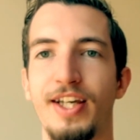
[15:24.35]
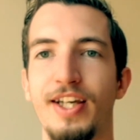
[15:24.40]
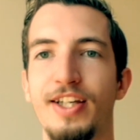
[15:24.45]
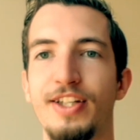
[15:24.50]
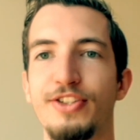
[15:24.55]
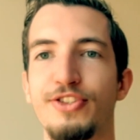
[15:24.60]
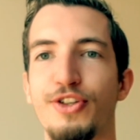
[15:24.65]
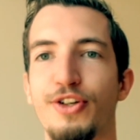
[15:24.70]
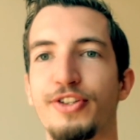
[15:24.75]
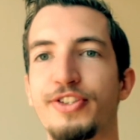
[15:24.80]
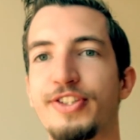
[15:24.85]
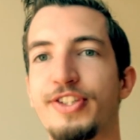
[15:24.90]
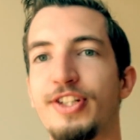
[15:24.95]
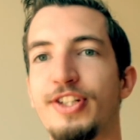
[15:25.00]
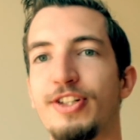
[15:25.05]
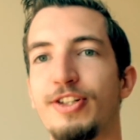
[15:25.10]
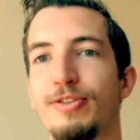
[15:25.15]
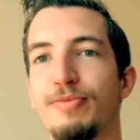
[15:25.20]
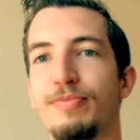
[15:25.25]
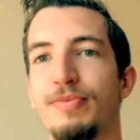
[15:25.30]
Stokes'
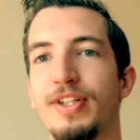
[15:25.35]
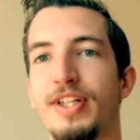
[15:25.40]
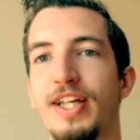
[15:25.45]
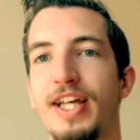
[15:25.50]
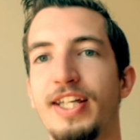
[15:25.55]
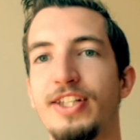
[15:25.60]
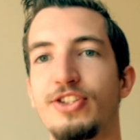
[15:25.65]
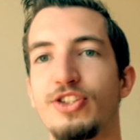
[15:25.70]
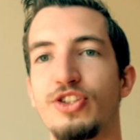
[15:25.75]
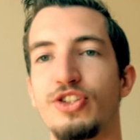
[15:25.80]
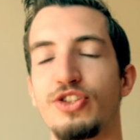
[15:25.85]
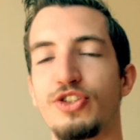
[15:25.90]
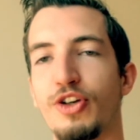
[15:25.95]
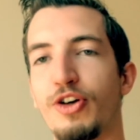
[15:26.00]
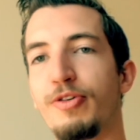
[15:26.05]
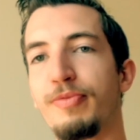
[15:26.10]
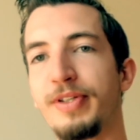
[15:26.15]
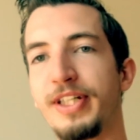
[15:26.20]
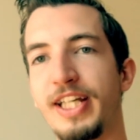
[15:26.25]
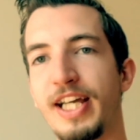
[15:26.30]
theorem has so
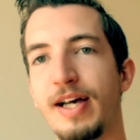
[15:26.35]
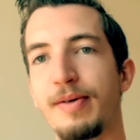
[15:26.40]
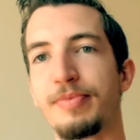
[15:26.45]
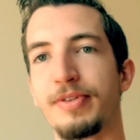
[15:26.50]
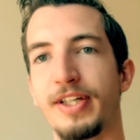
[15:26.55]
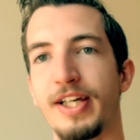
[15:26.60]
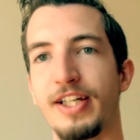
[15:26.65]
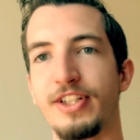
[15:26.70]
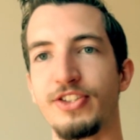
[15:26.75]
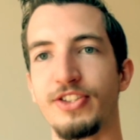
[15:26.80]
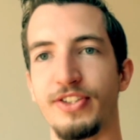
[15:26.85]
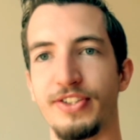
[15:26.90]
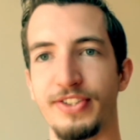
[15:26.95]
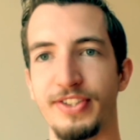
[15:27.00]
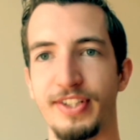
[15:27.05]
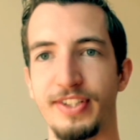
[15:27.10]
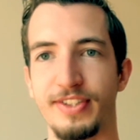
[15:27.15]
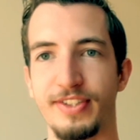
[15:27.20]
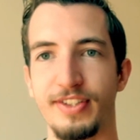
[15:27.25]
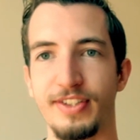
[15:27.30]
many applications.
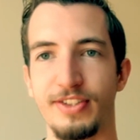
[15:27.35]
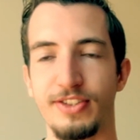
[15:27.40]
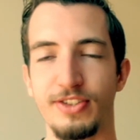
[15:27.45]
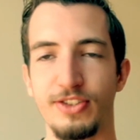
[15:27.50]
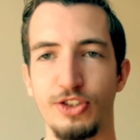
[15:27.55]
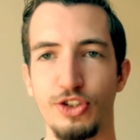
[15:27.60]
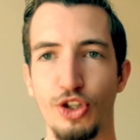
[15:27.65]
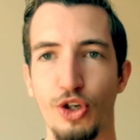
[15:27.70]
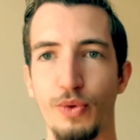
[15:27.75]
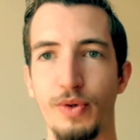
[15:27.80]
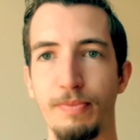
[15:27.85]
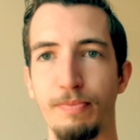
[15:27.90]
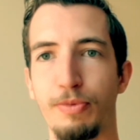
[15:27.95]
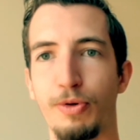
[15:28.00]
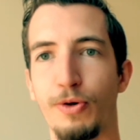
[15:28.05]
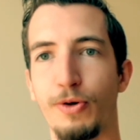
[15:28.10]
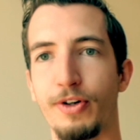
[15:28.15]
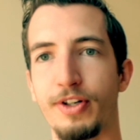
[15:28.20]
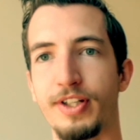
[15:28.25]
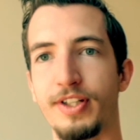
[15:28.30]
It's, it's so
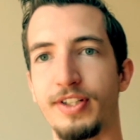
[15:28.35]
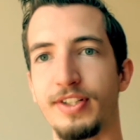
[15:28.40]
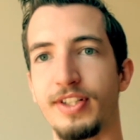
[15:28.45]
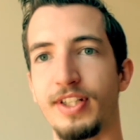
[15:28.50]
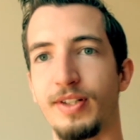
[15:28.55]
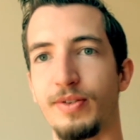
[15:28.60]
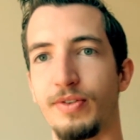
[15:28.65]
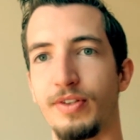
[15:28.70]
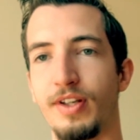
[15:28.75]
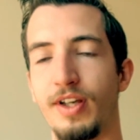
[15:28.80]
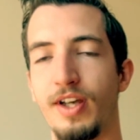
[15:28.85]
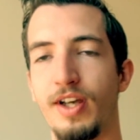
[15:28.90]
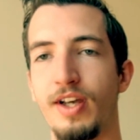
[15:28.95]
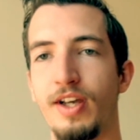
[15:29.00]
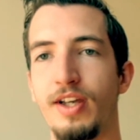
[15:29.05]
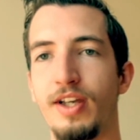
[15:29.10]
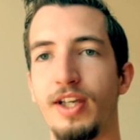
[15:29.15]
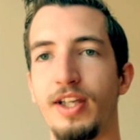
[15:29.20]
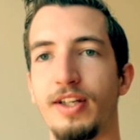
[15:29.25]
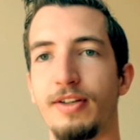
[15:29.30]
important in,
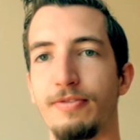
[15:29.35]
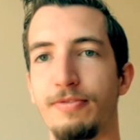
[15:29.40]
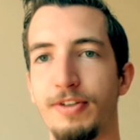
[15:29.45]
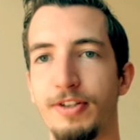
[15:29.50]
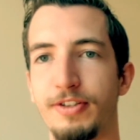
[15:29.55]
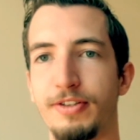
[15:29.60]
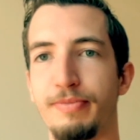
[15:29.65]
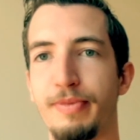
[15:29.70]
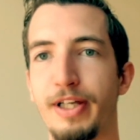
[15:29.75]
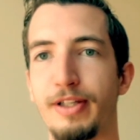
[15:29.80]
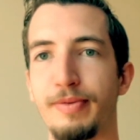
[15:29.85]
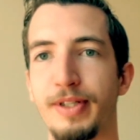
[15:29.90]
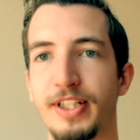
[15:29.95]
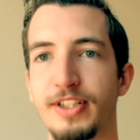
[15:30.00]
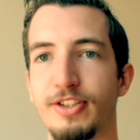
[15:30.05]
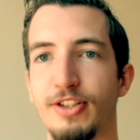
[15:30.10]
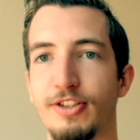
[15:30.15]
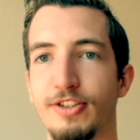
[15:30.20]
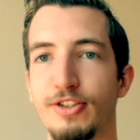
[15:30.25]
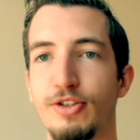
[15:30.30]
in a field of mathematics
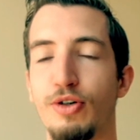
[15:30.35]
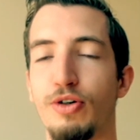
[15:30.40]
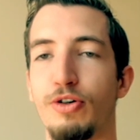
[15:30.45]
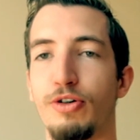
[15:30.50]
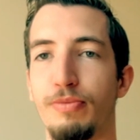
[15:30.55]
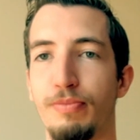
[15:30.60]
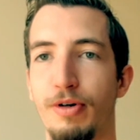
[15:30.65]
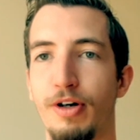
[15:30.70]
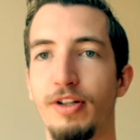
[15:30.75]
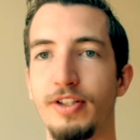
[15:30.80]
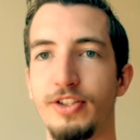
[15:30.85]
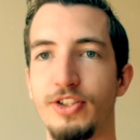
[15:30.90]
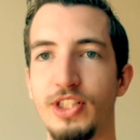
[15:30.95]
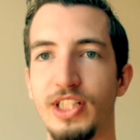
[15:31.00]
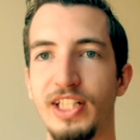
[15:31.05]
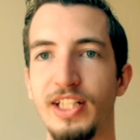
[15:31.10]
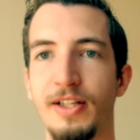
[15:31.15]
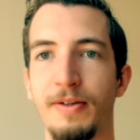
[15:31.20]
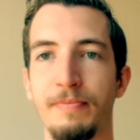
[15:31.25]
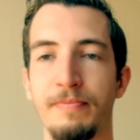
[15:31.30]
known as
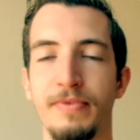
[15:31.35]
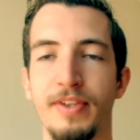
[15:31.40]
cohomology.